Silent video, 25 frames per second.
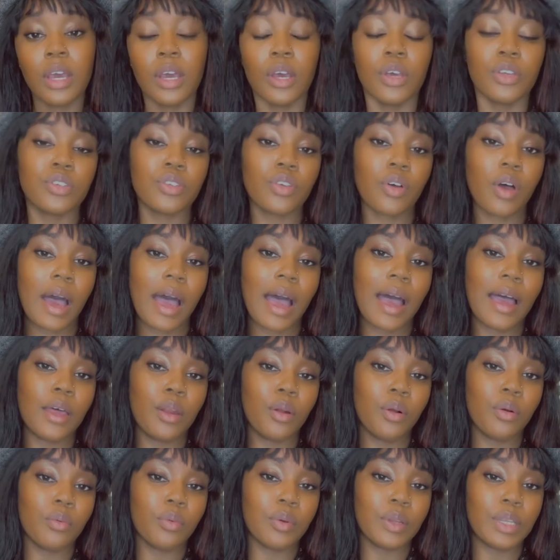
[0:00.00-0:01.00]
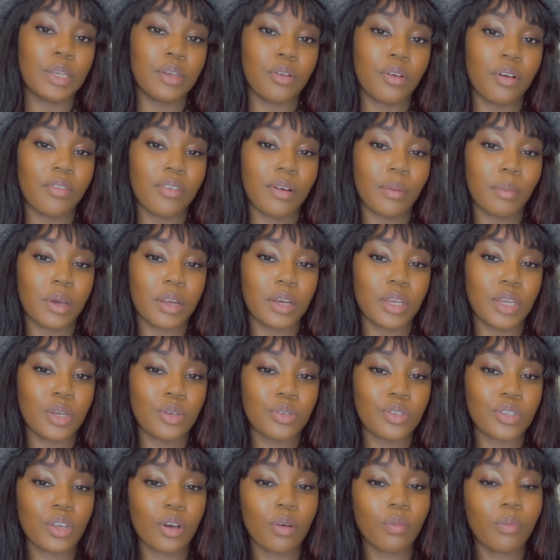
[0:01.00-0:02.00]
So I don't really know if I'm gonna
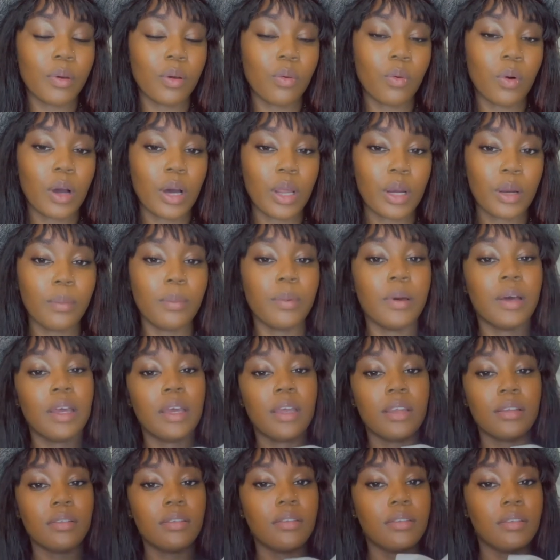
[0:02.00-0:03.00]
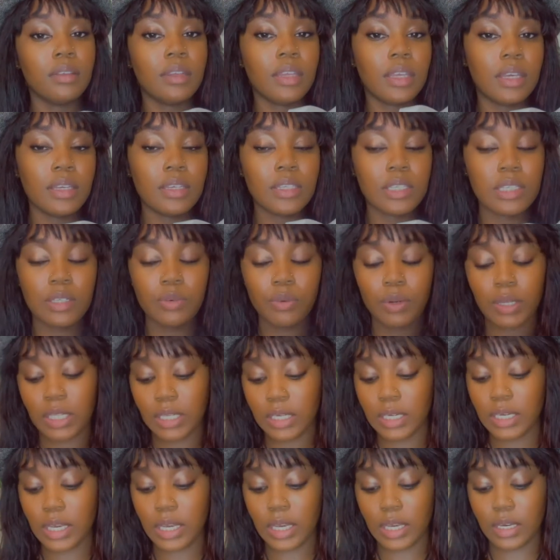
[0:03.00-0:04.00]
use soap and water, but these really
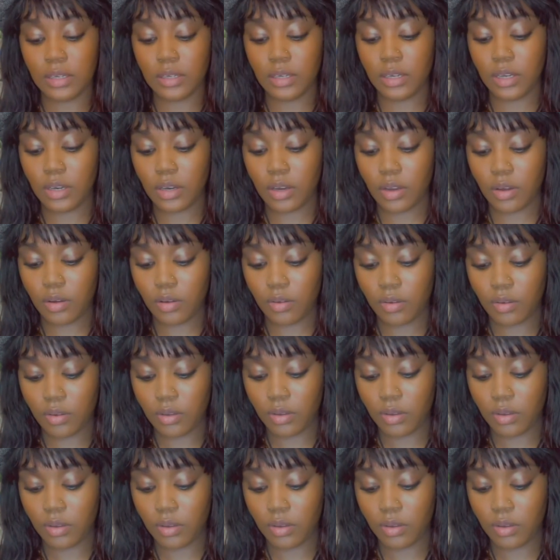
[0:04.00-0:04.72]
did, you know,